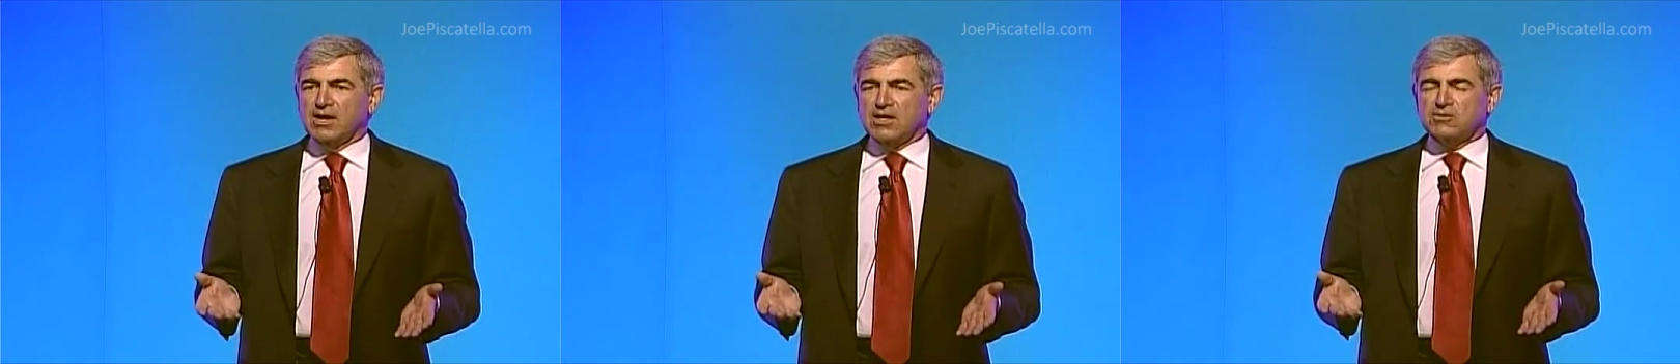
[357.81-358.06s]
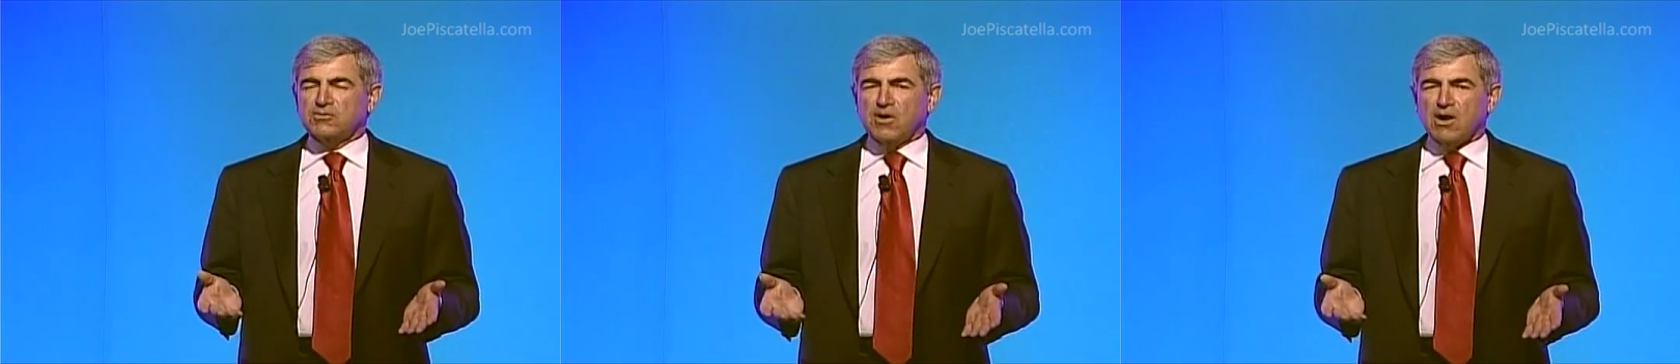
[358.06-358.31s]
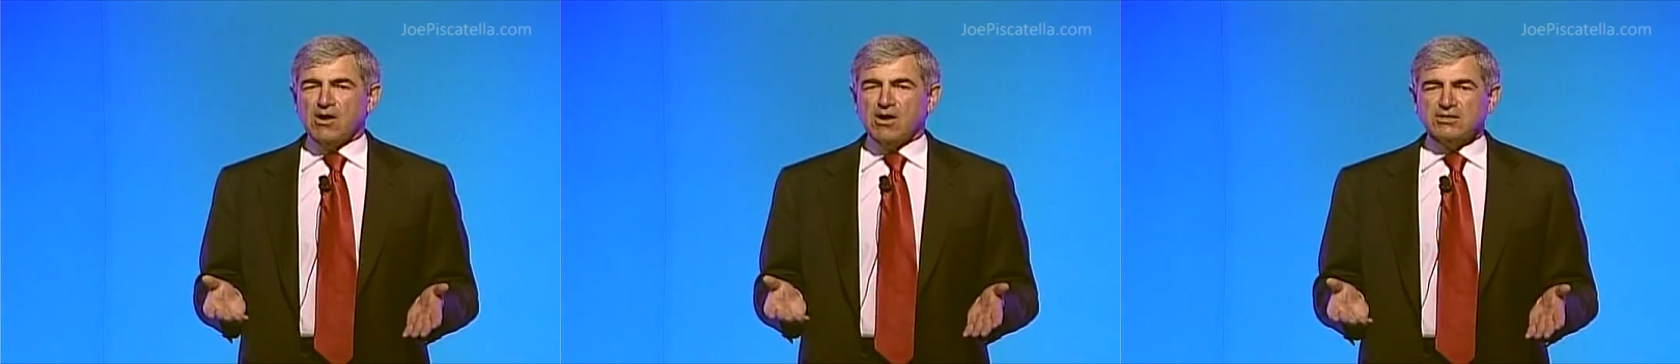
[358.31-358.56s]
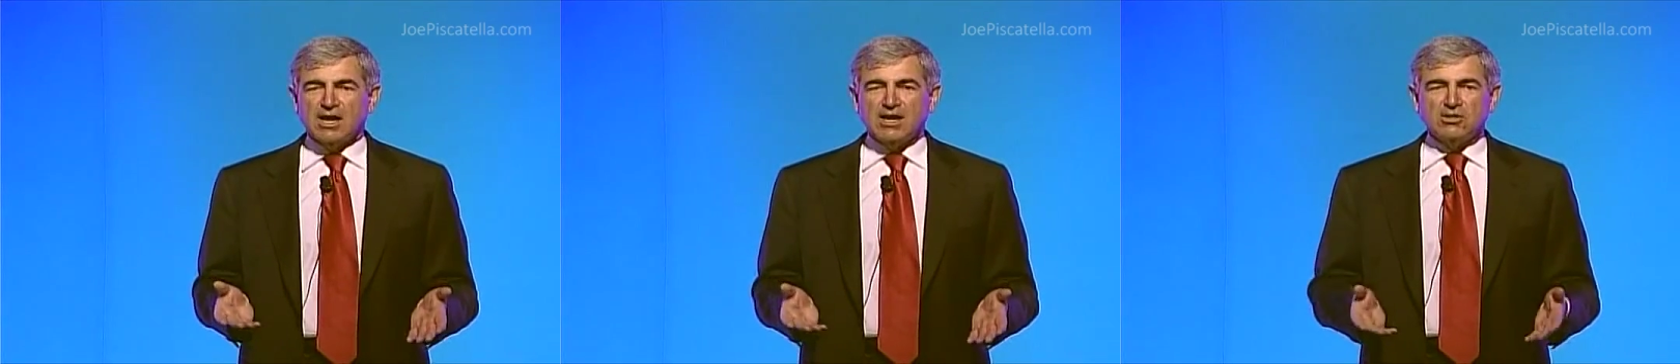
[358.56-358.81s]
As far
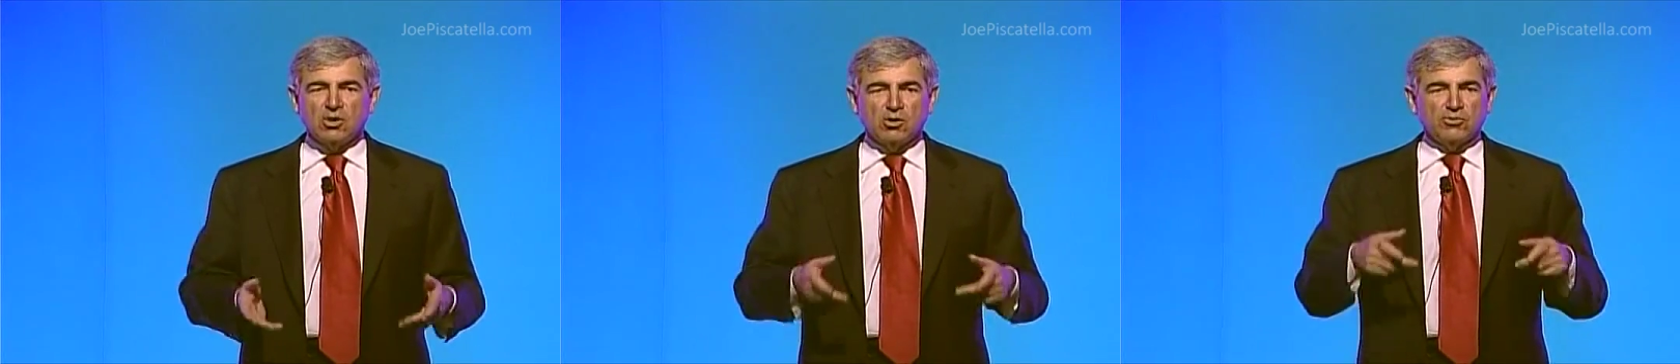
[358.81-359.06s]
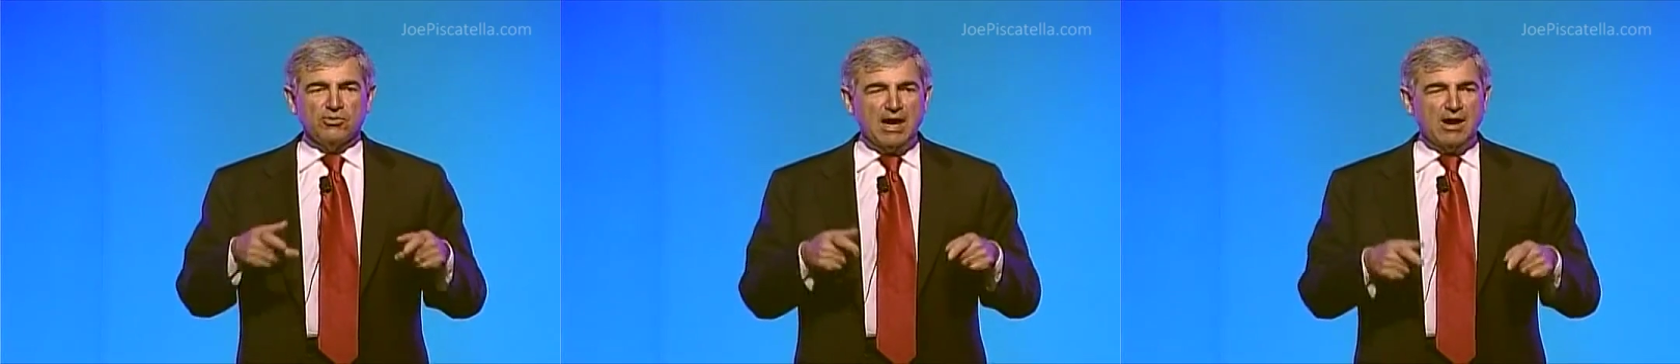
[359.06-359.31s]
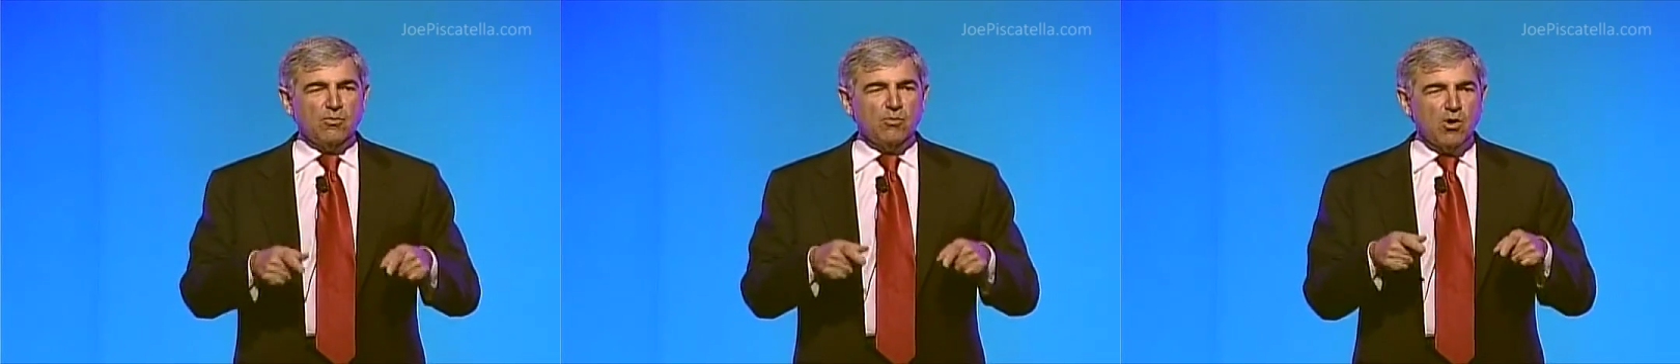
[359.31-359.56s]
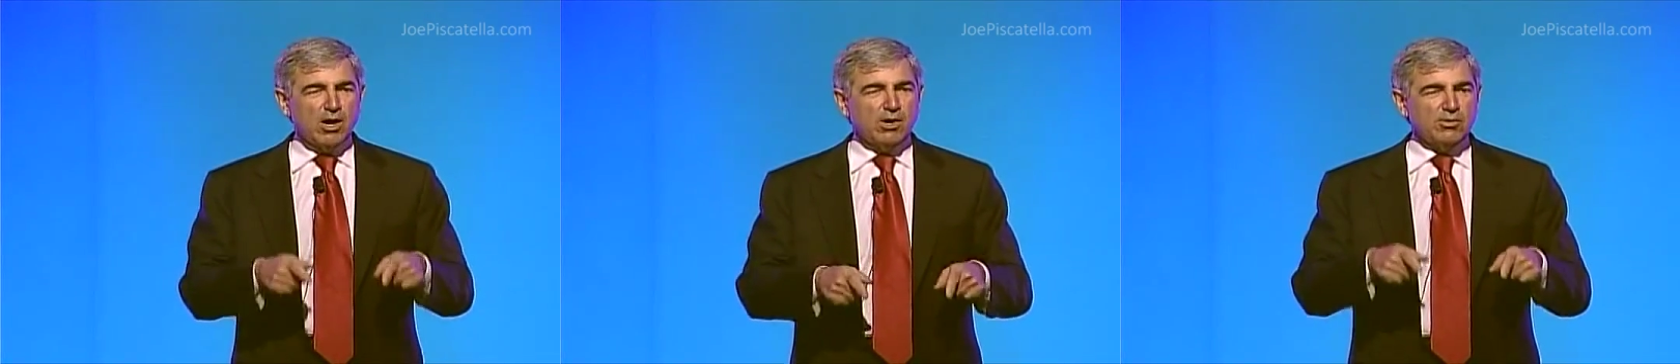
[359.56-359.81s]
as I know, that
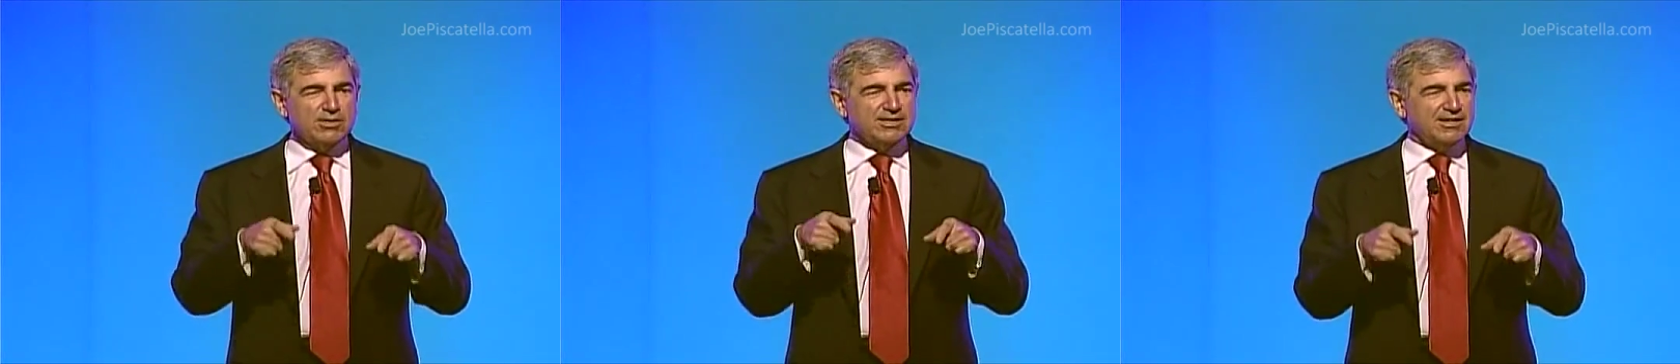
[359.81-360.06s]
water is